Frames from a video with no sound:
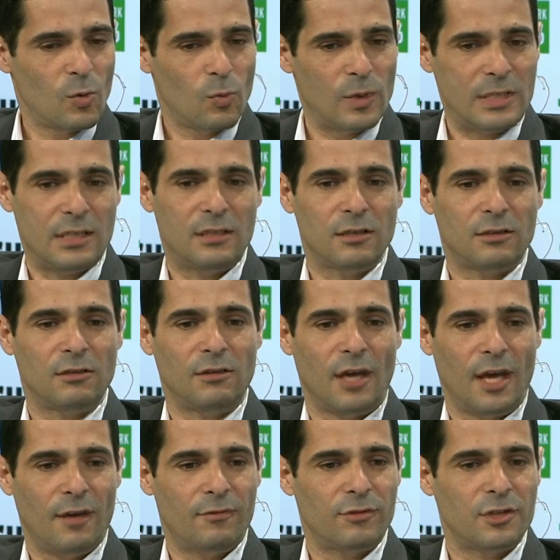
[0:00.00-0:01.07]
we see that on
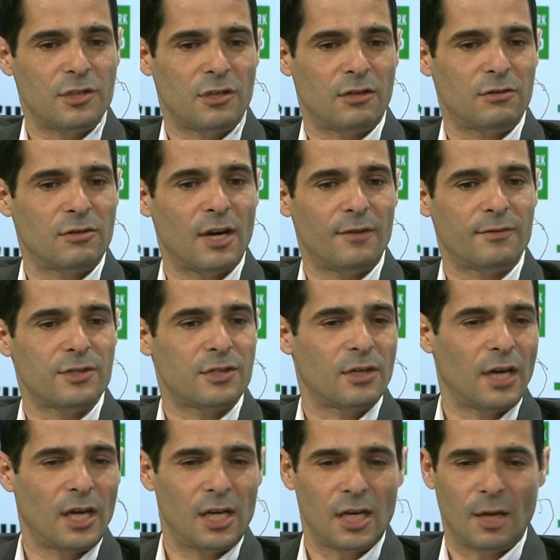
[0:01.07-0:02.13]
average our drivers are
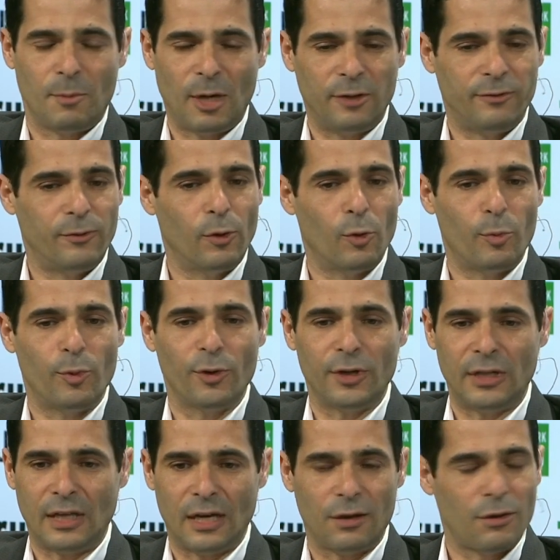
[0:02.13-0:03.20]
getting about
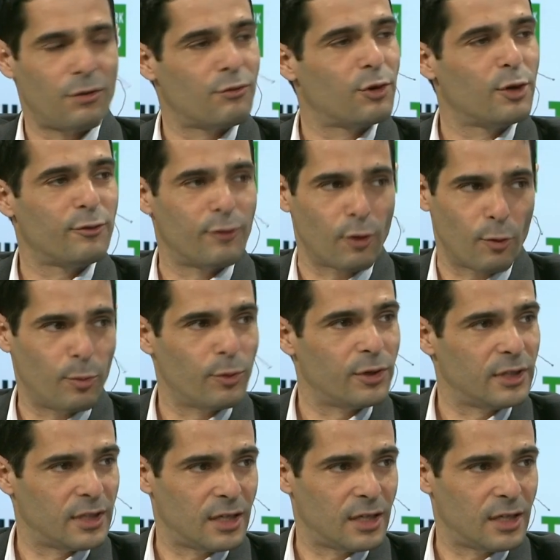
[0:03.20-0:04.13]
4.93, 4.92.